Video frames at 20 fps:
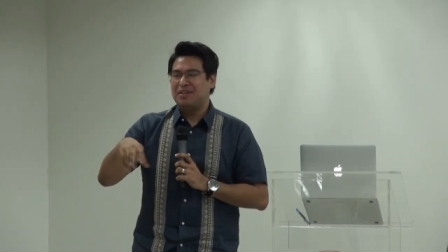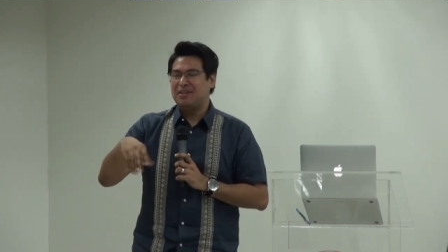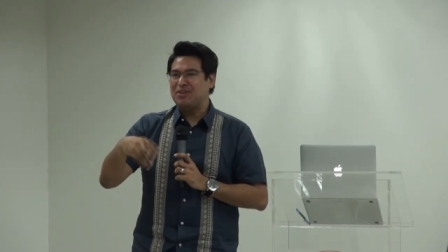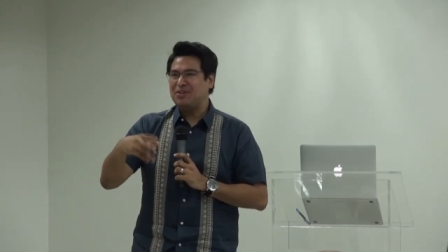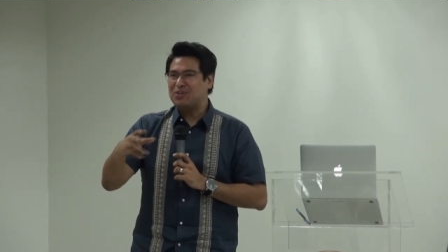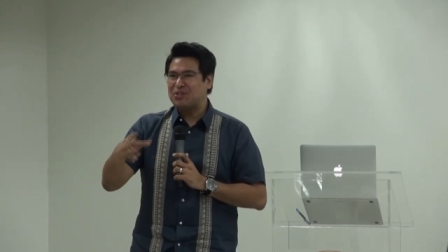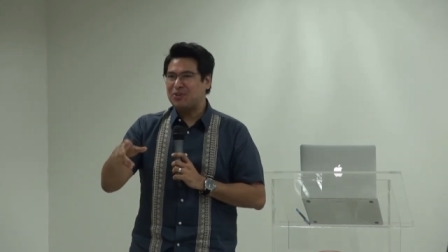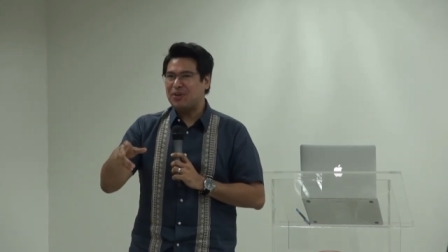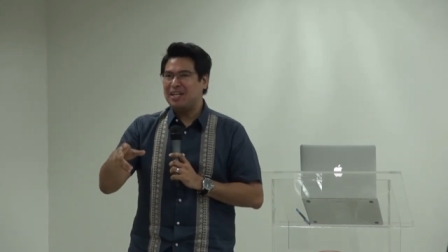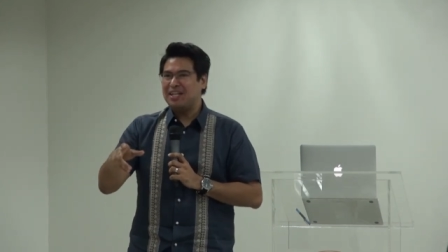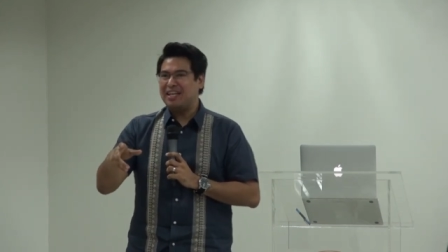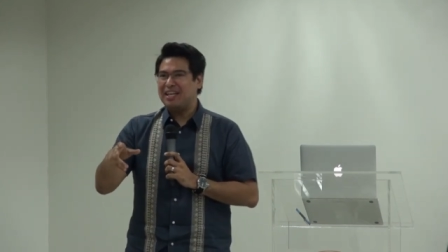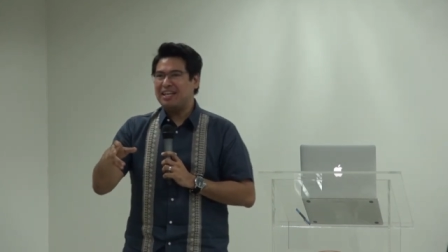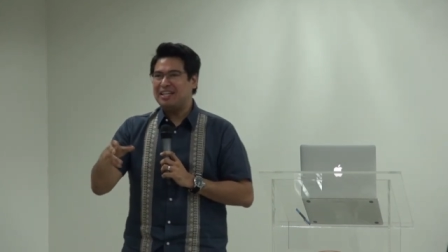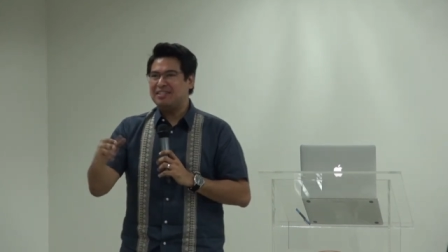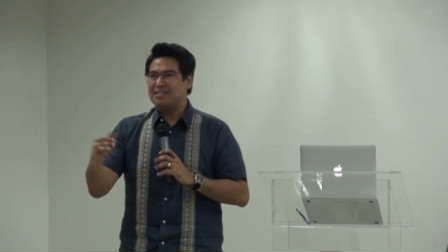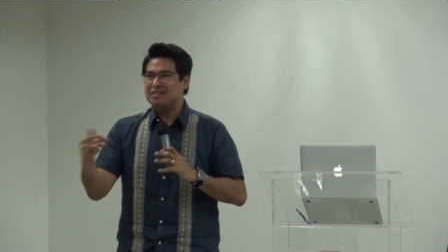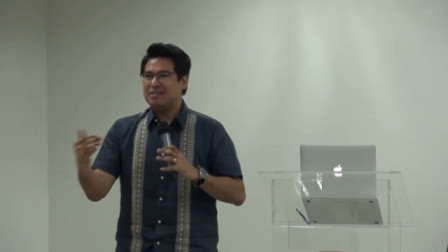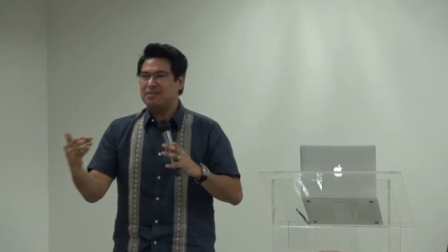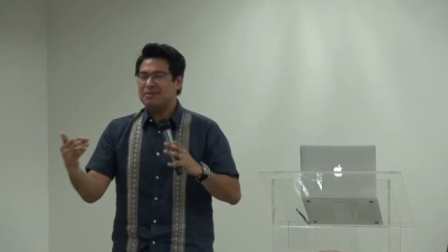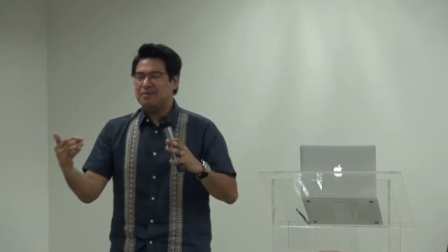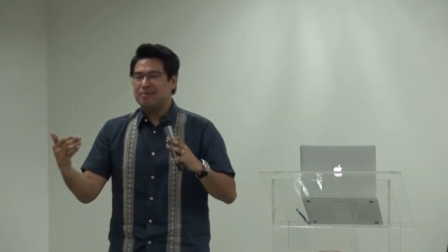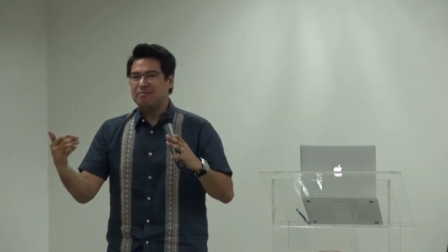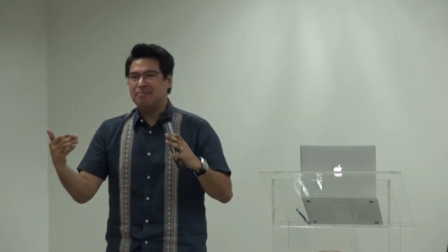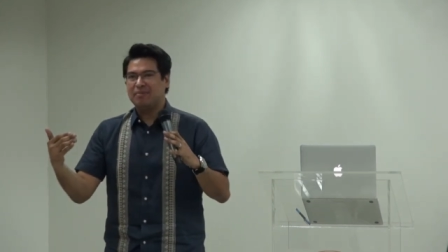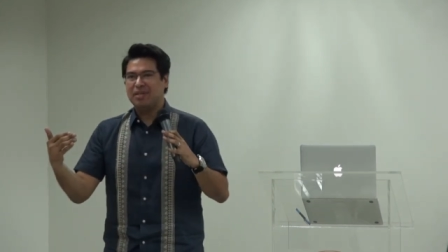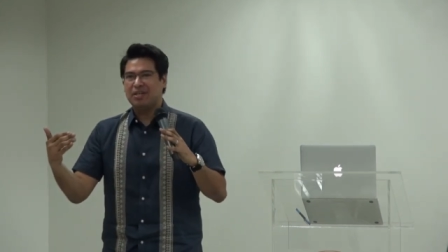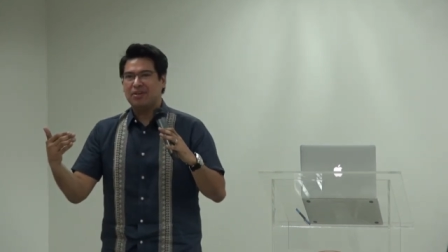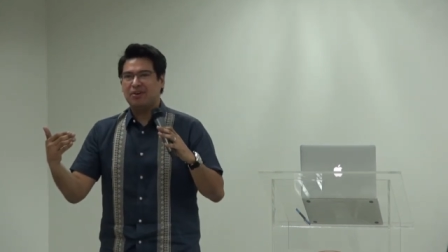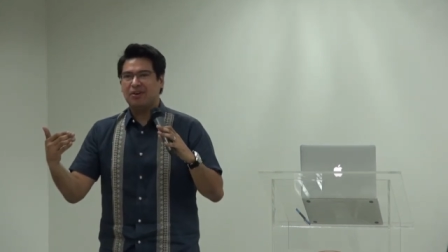The usual is
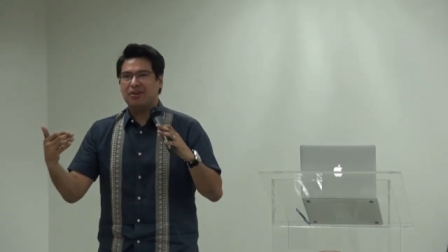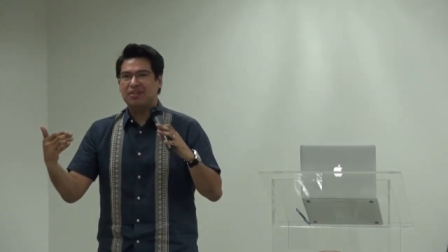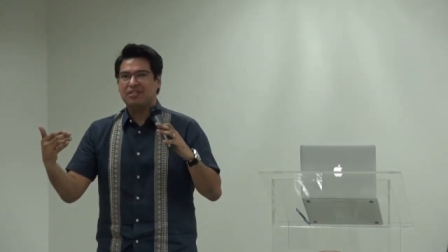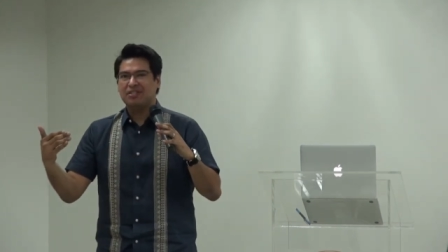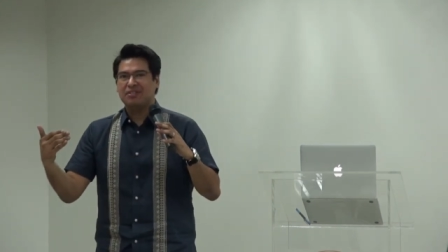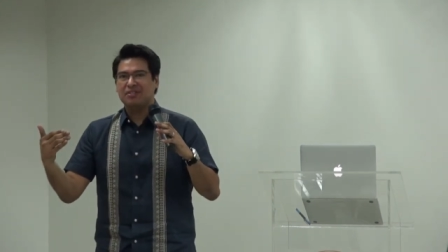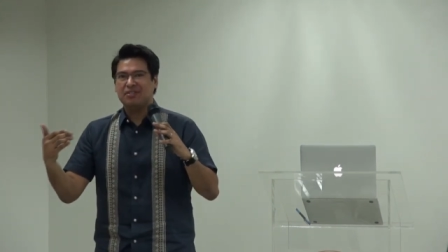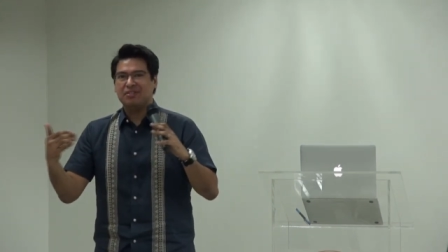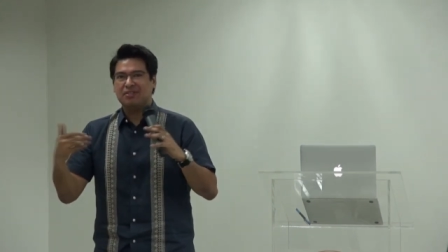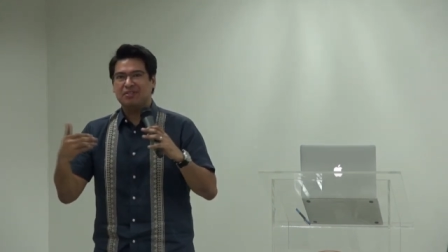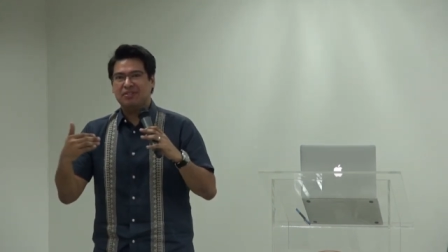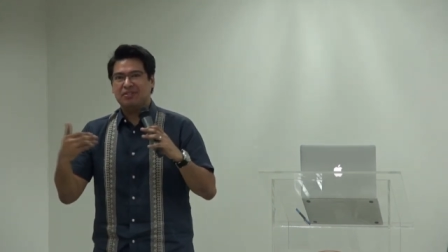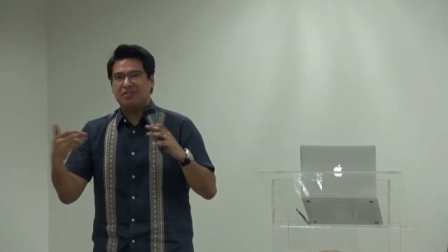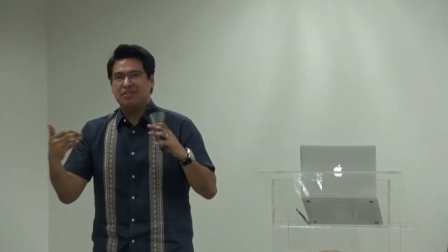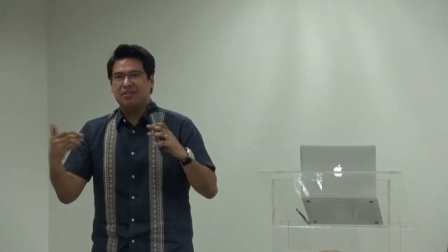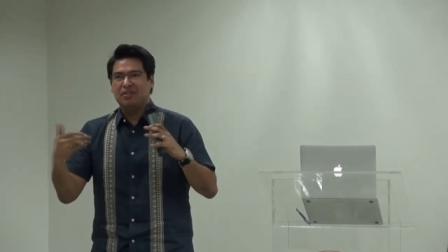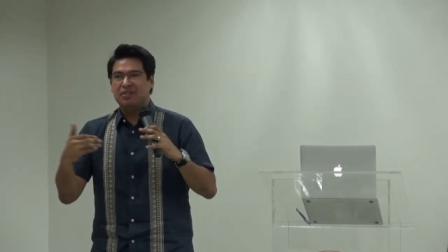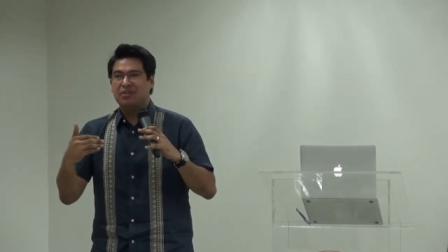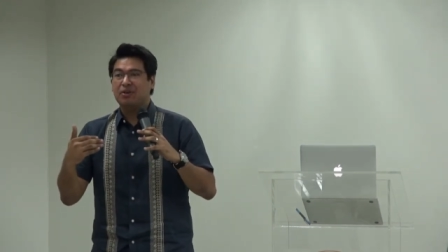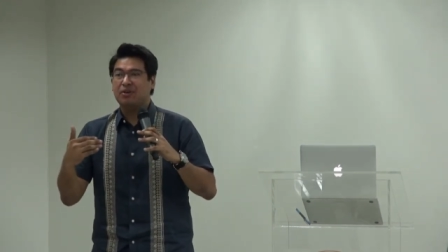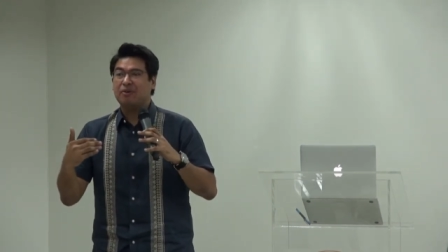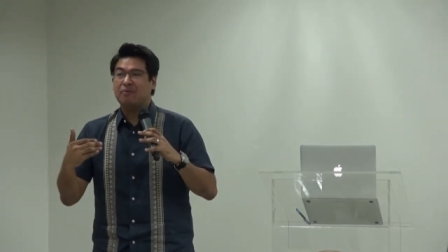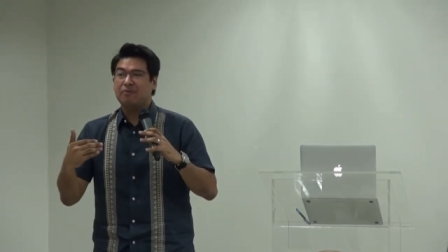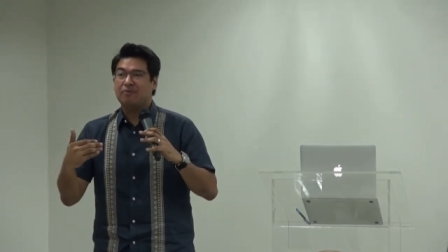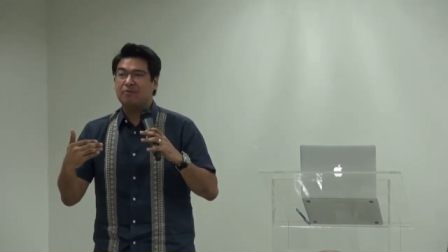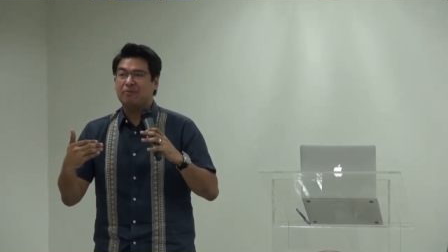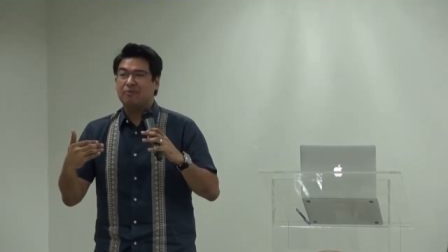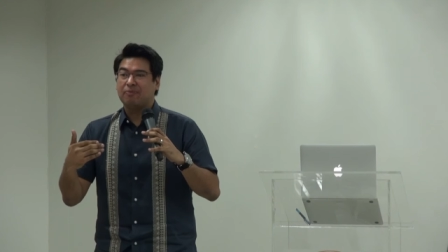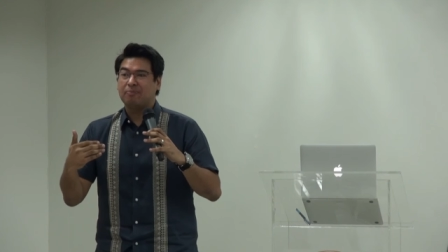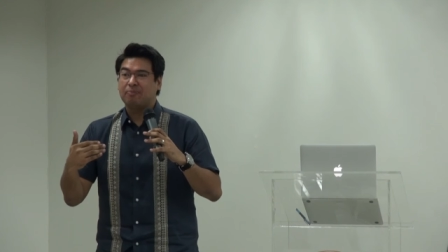because
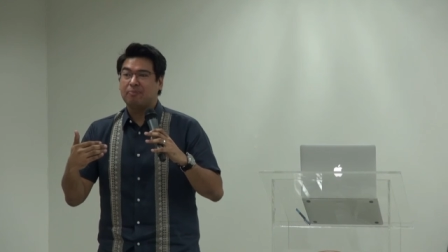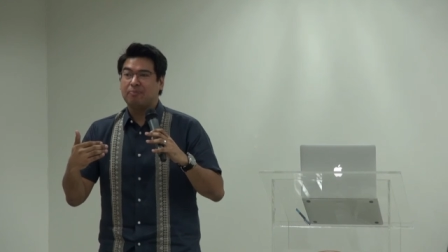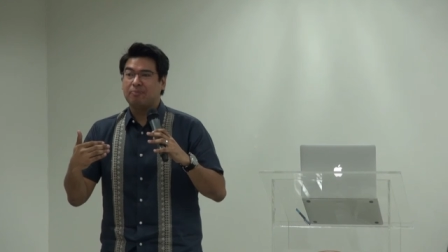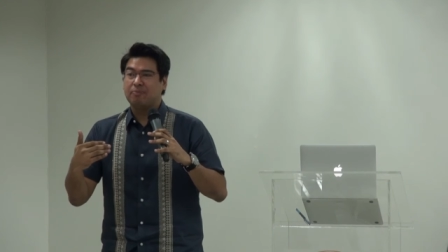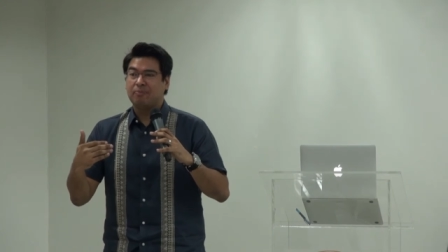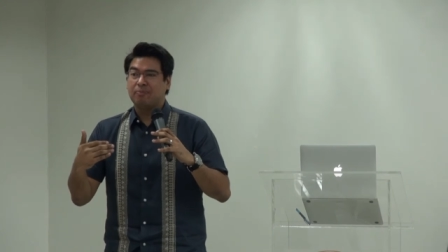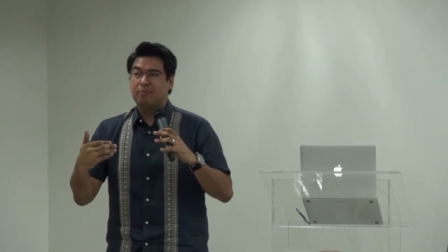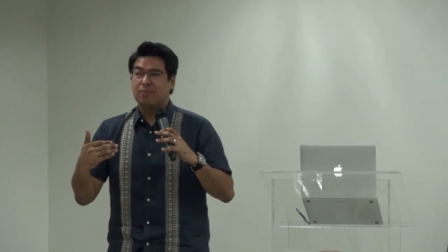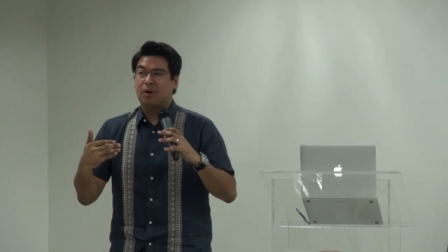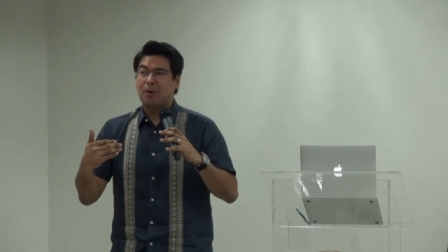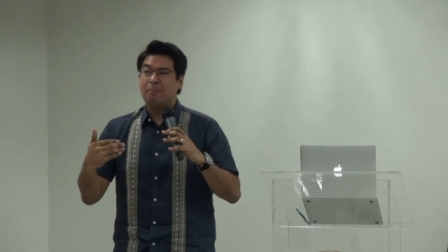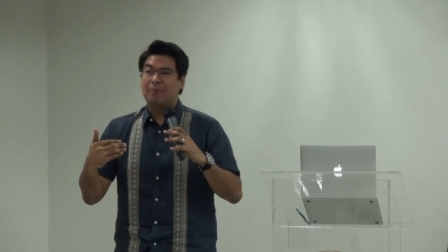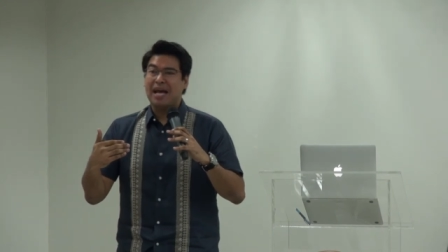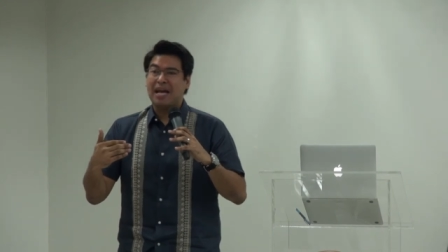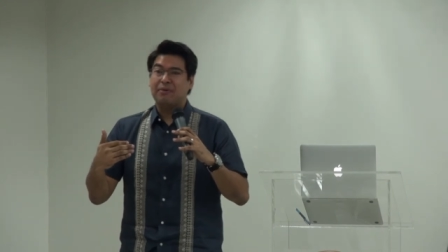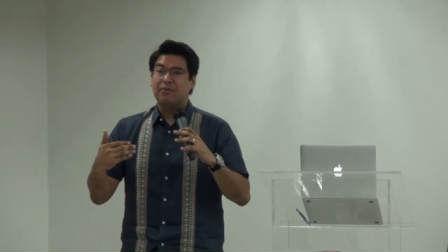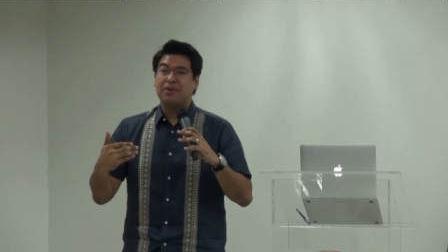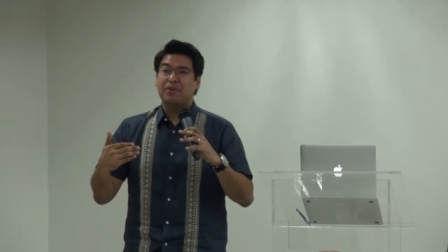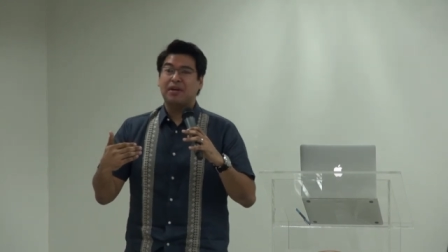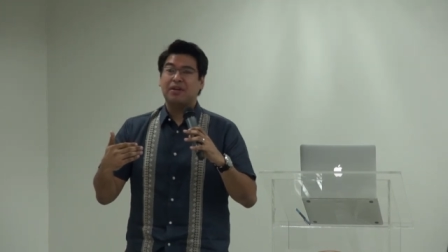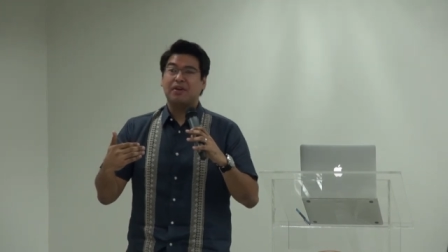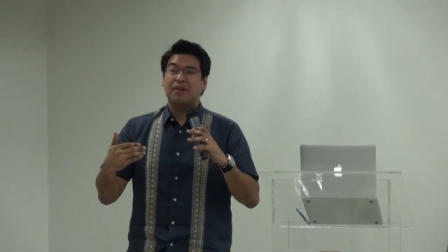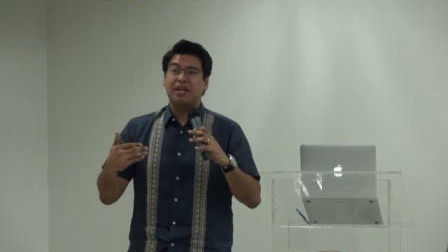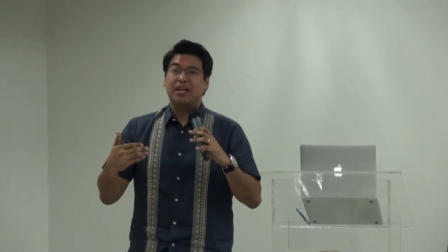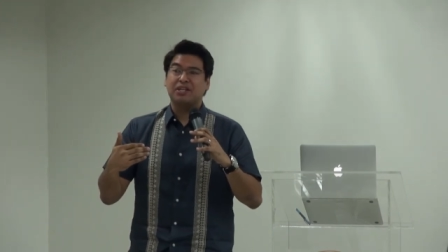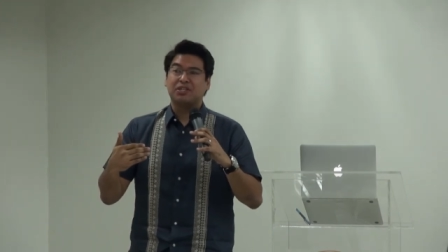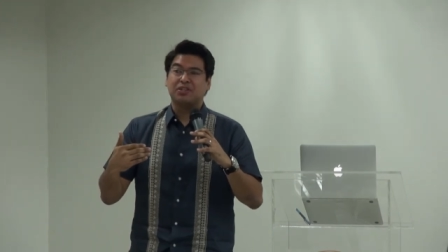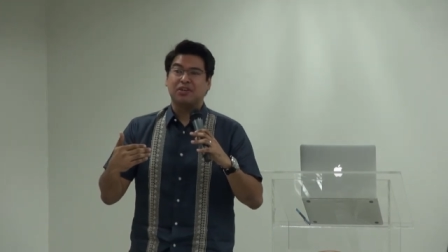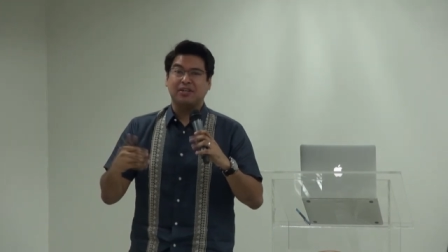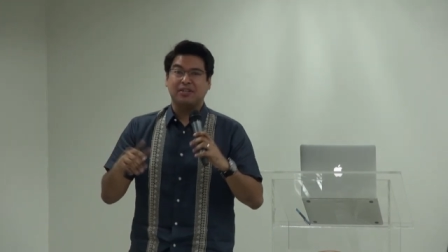you're complying with
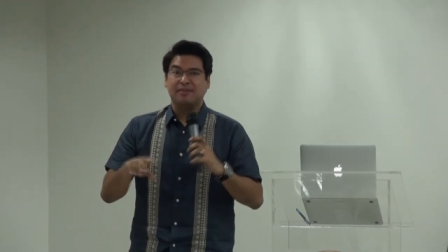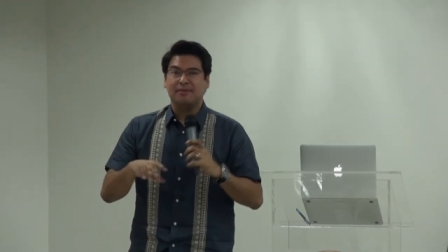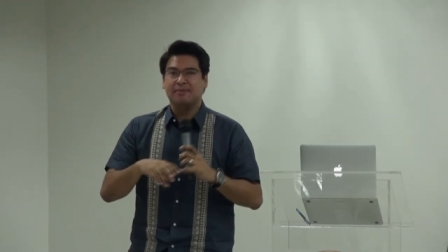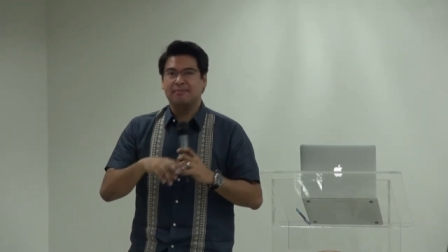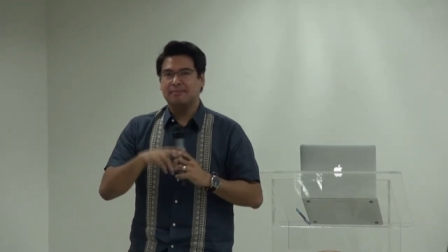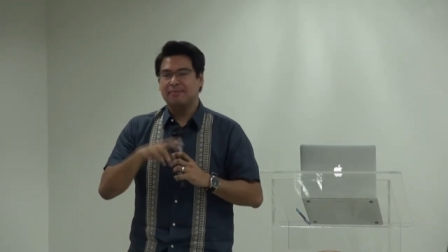regulation.